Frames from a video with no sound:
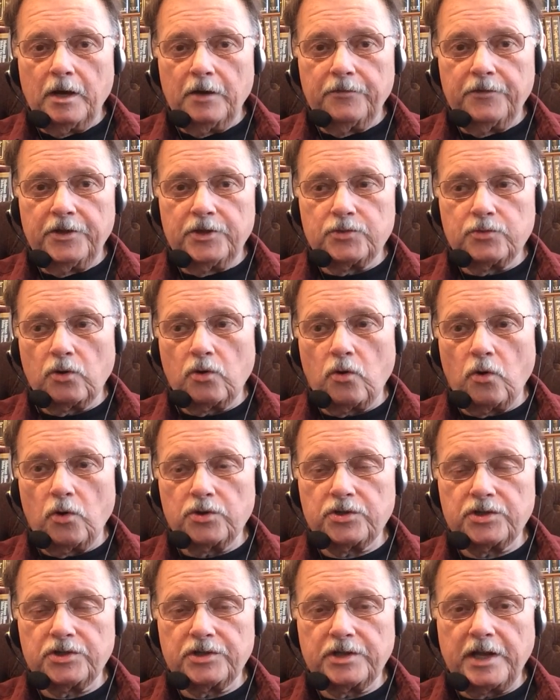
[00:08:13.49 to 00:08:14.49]
These were
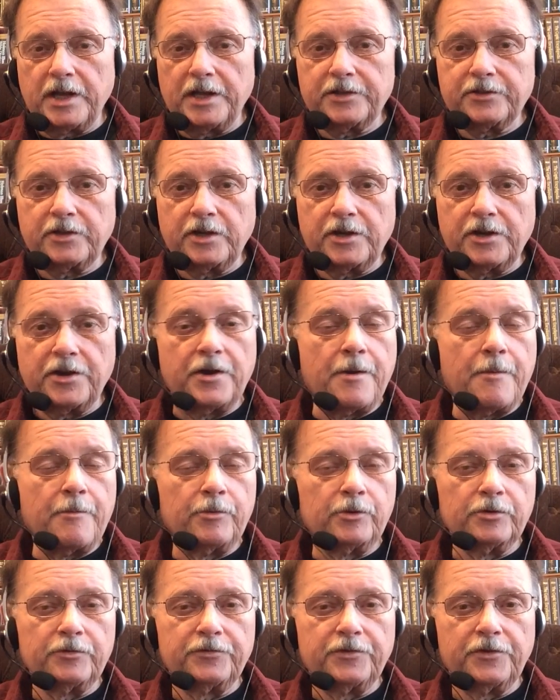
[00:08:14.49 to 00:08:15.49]
courses that I taught a
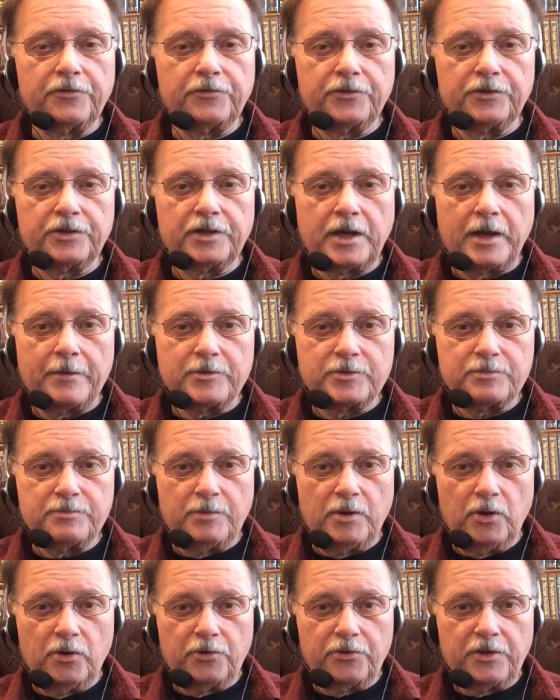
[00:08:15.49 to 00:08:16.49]
number of different times,
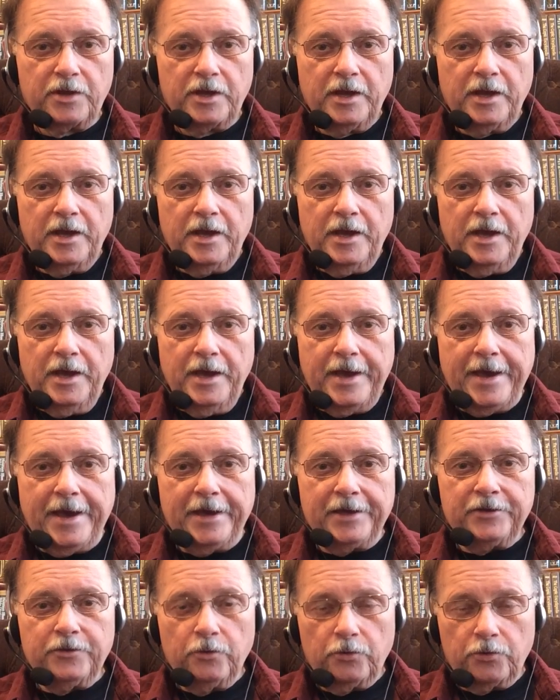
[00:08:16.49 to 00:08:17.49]
both
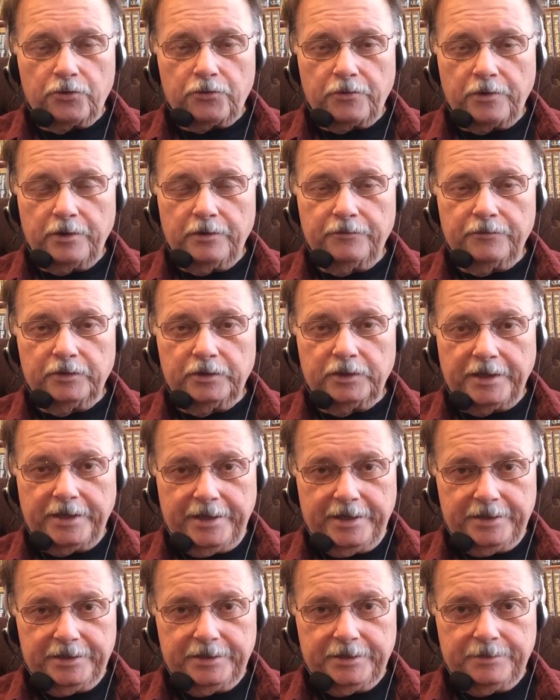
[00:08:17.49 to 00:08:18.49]
at North Greenville
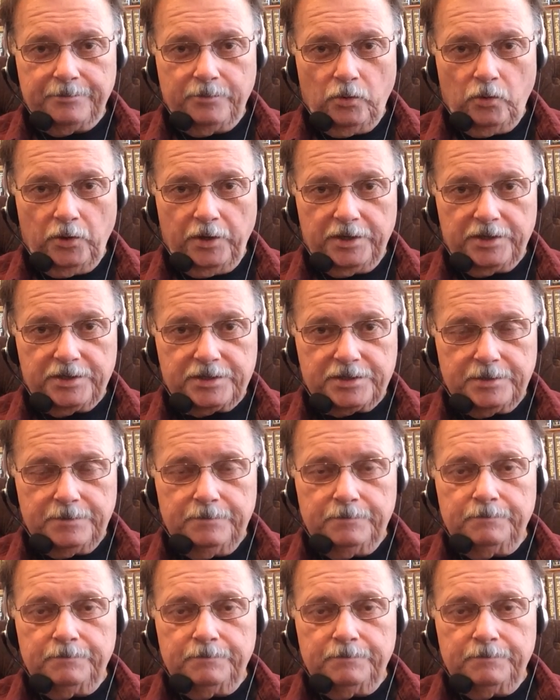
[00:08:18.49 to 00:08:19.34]
and at Boyce.